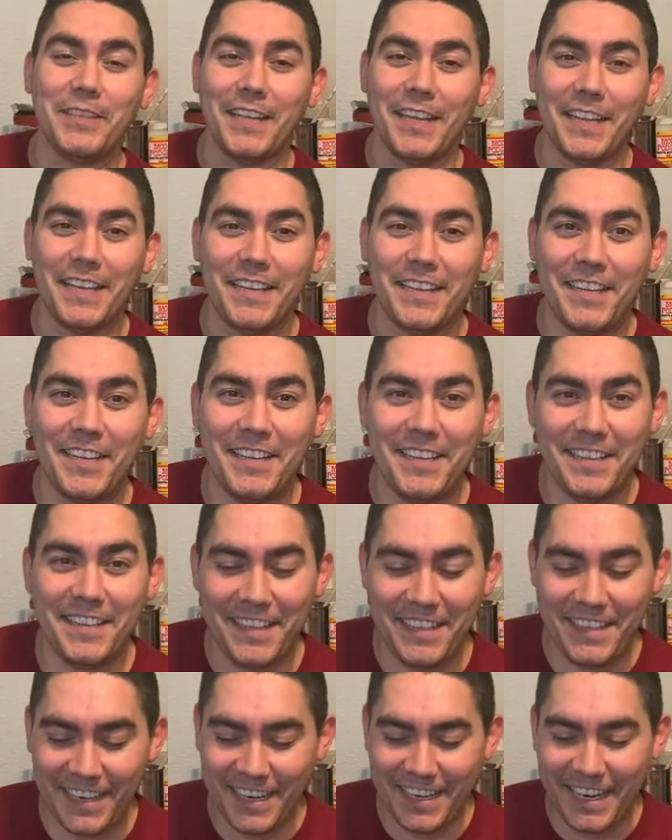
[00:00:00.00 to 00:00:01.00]
that,
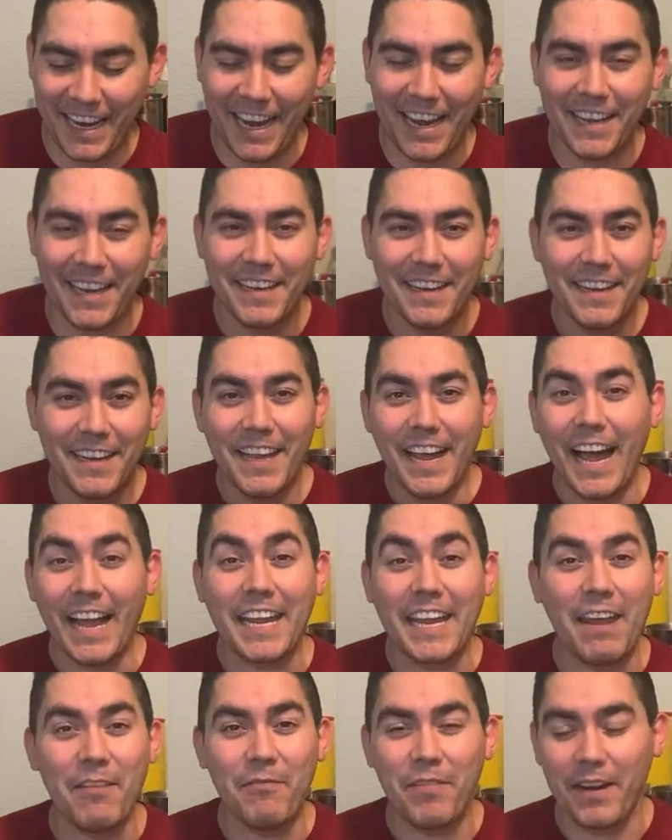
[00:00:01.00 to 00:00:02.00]
that I
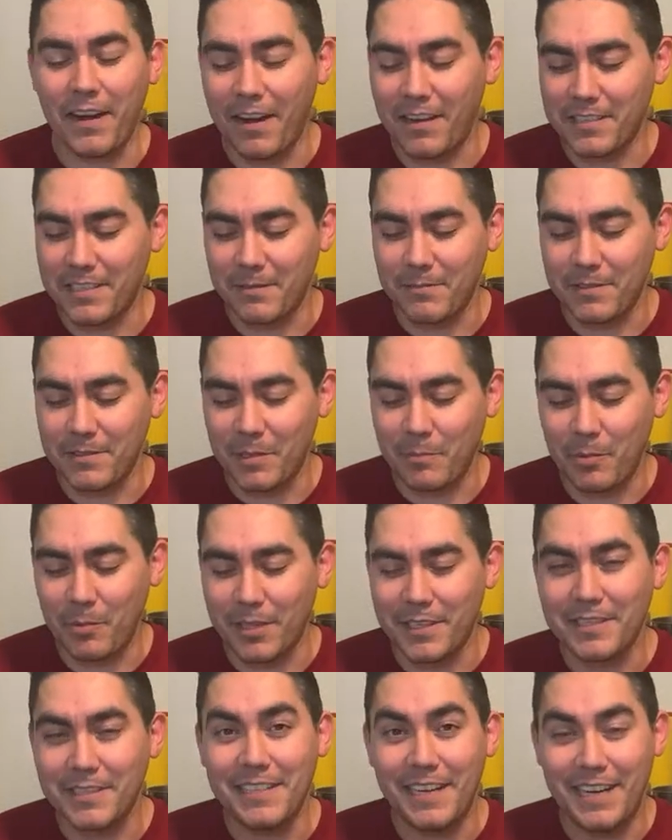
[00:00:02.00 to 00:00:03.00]
can't figure out something simple
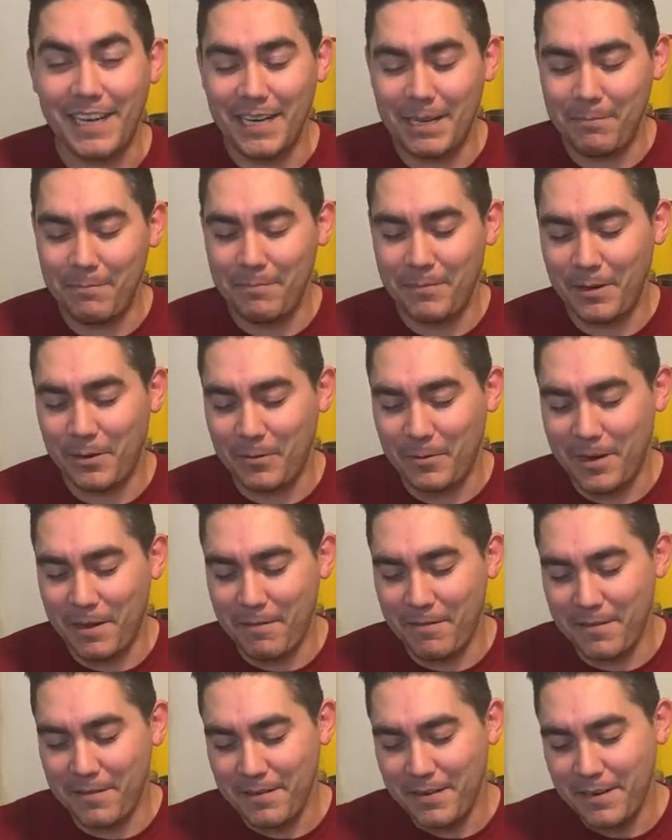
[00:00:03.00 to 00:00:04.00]
as time or
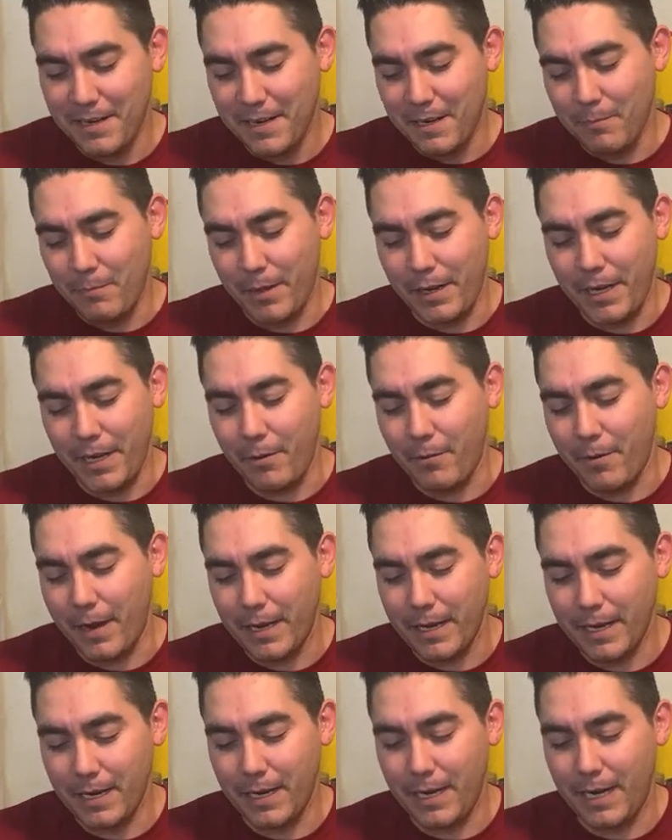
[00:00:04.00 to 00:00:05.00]
whatever. But
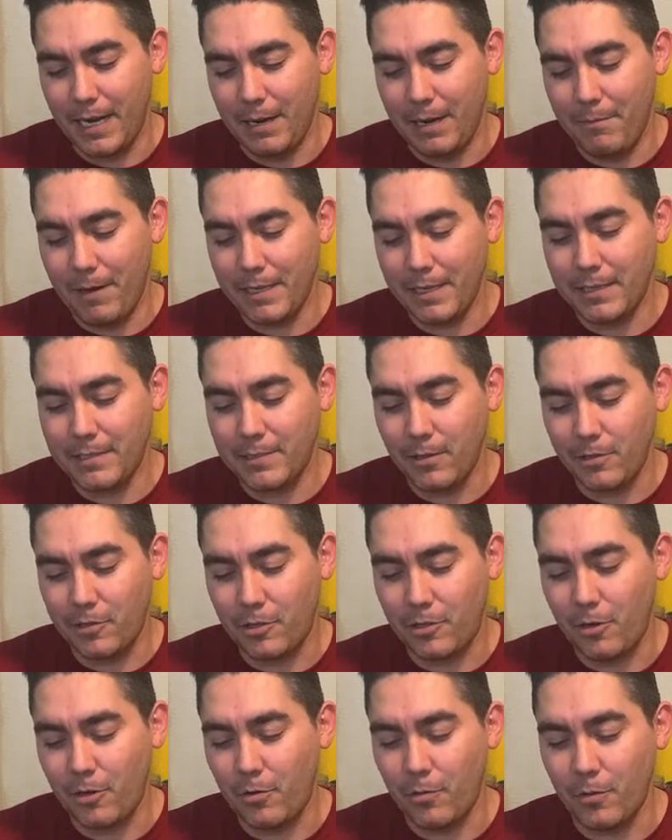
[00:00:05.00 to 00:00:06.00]
anyway, I just looked
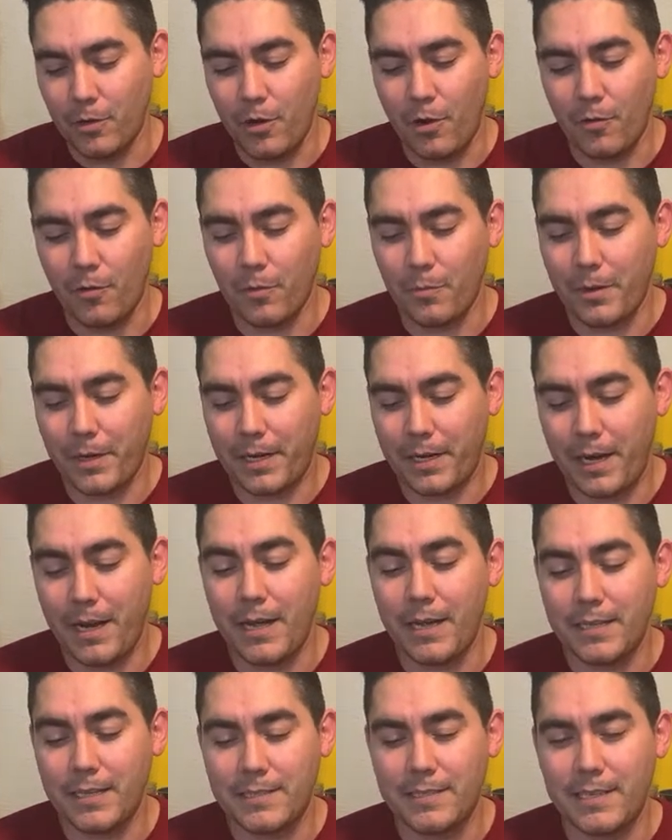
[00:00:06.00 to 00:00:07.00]
it over and over
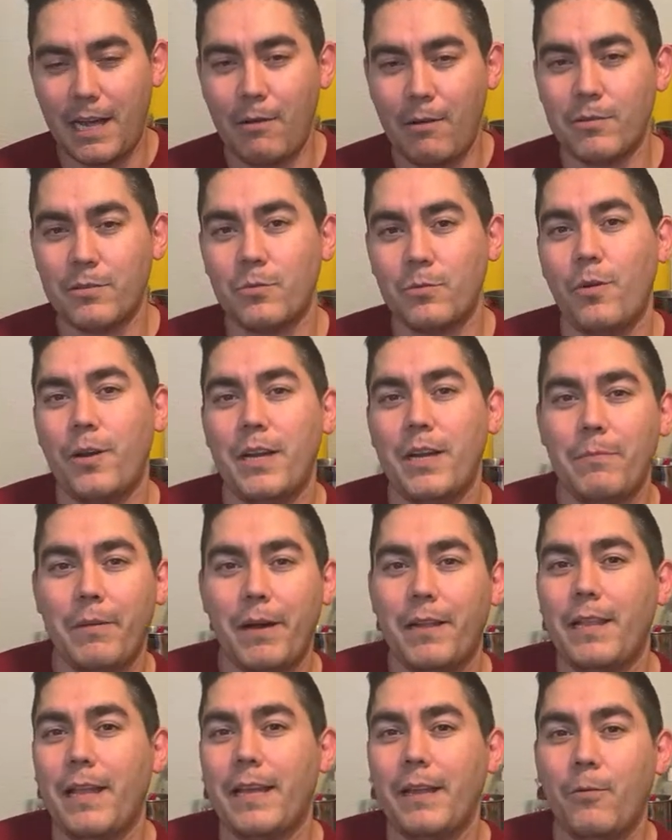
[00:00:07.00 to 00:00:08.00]
because I was worried
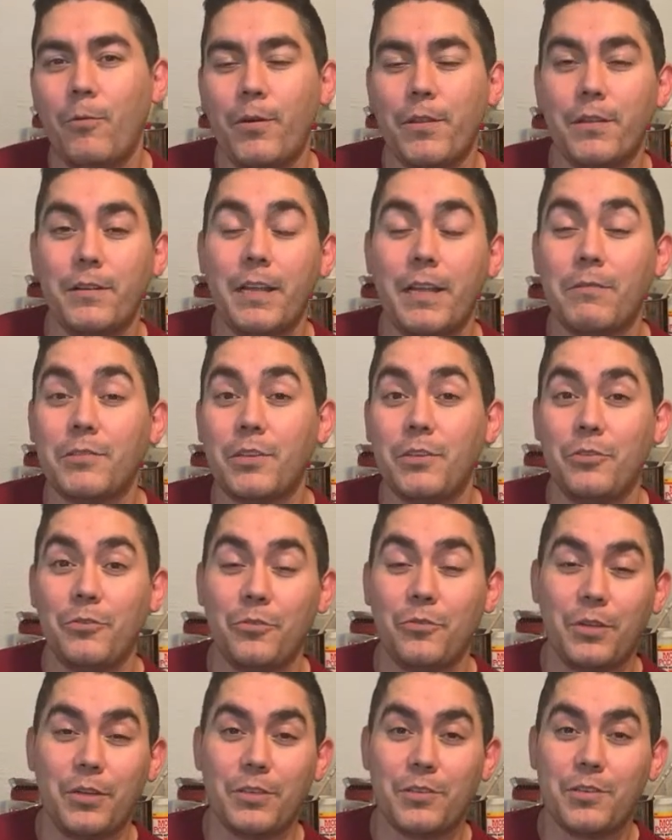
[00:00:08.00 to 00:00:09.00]
about like whether or not I was gonna do a
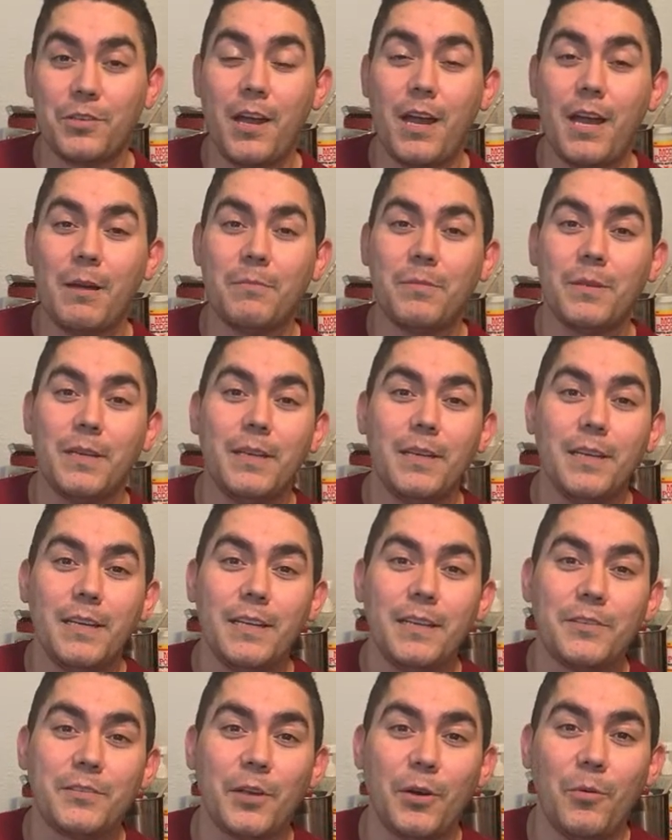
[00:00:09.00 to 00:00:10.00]
good job.
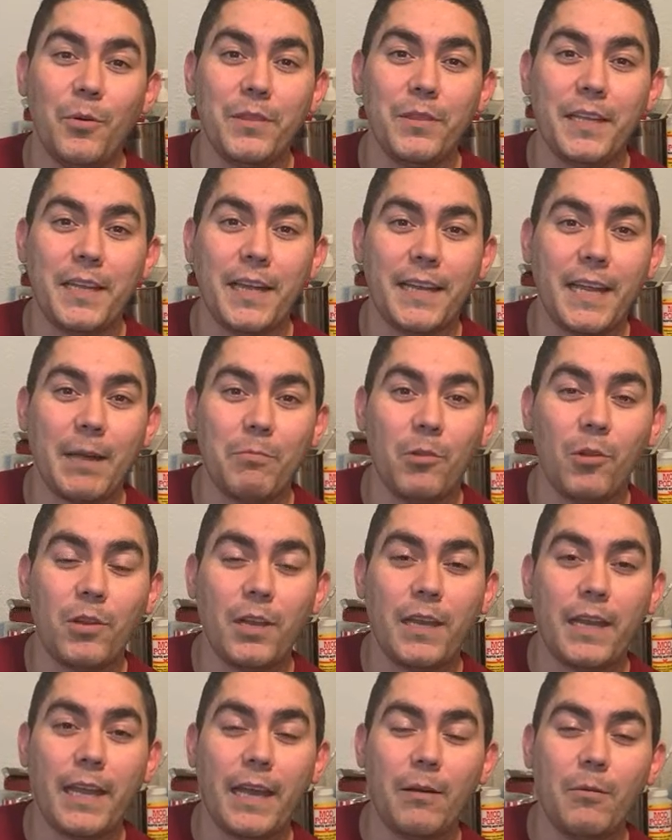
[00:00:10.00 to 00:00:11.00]
So one thing I kept
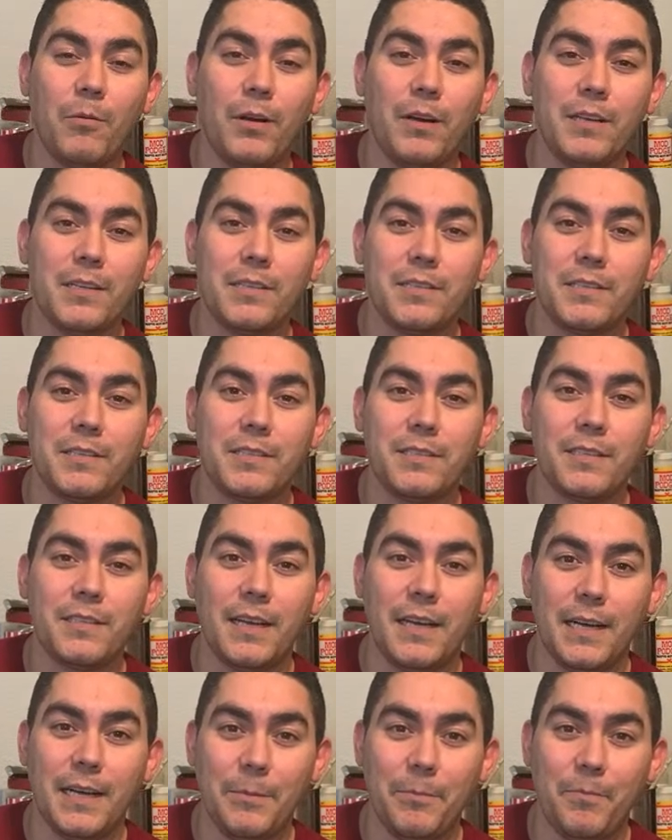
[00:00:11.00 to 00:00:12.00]
looking at was
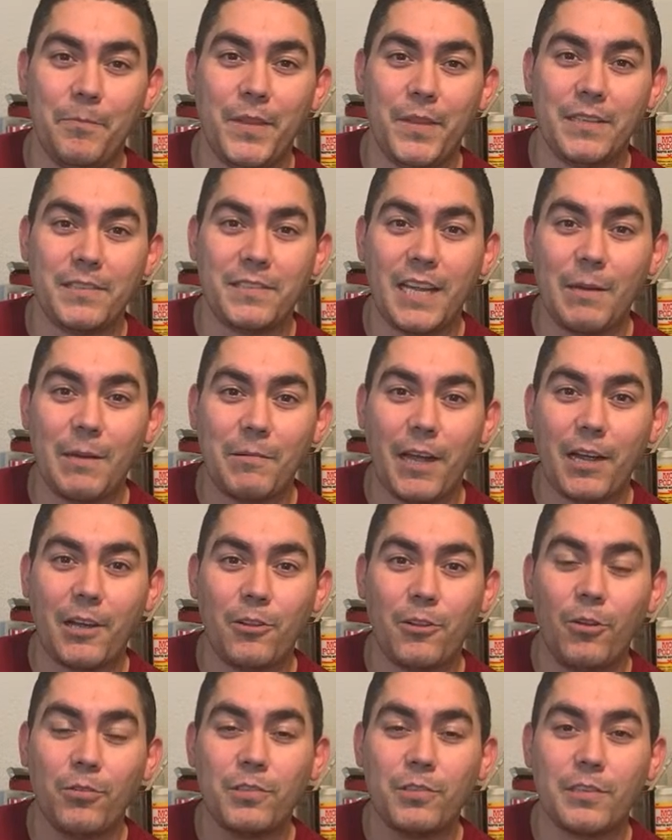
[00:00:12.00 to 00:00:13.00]
as time got
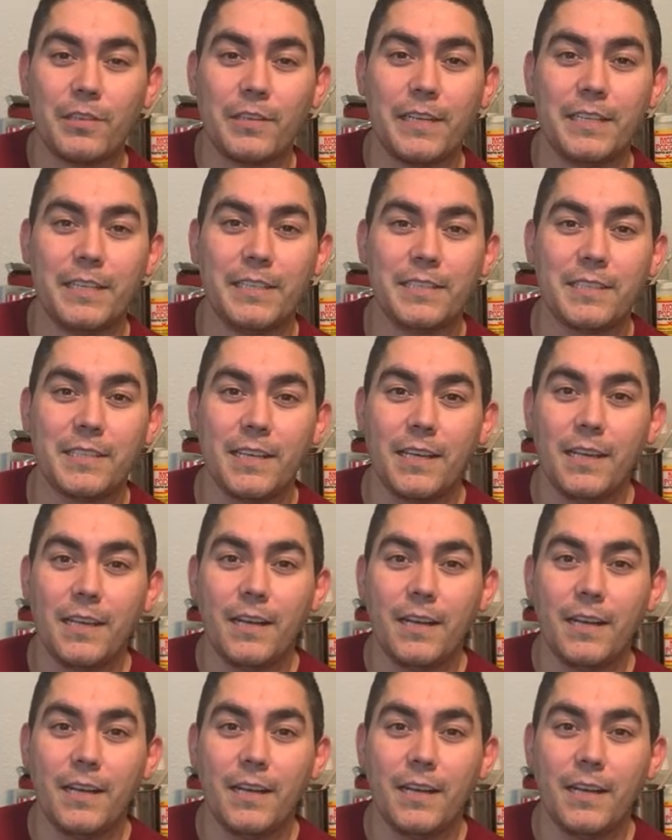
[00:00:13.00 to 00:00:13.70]
closer is,